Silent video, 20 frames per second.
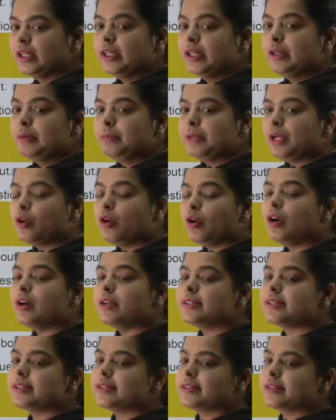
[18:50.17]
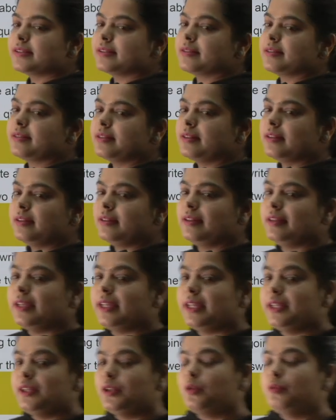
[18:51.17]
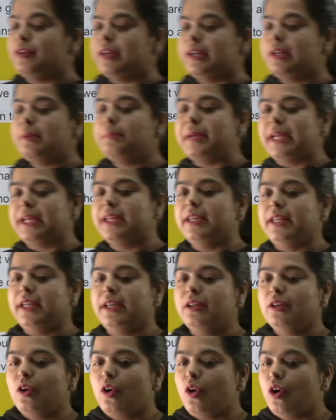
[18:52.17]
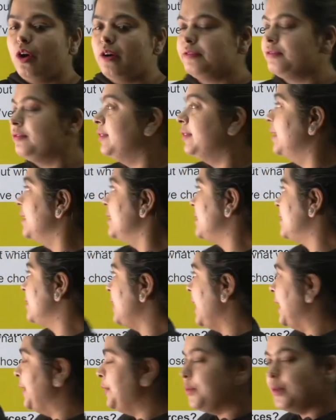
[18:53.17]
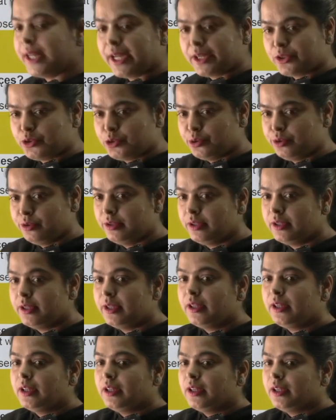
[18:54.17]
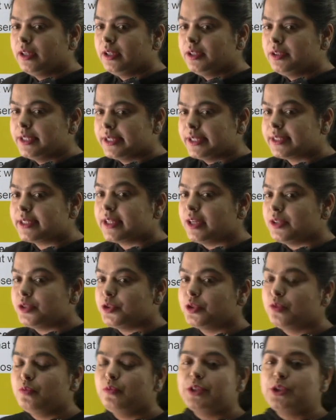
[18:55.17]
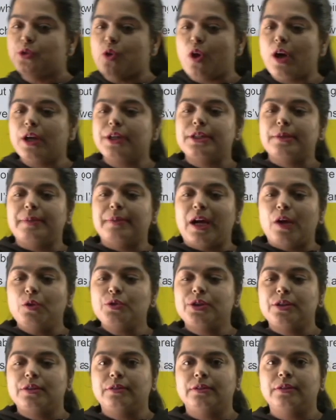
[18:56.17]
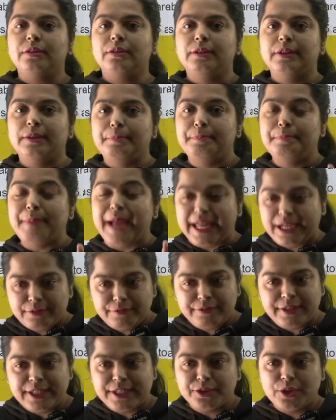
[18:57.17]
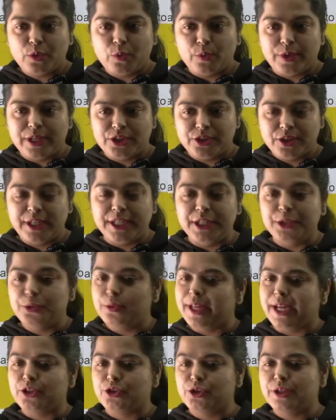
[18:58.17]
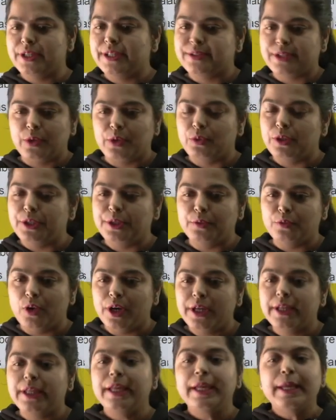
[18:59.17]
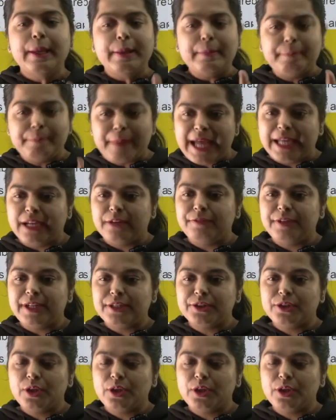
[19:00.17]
because in the very beginning of this introduction discussion we talked about paraphrase the question. Introduction is equal to what? Paraphrase the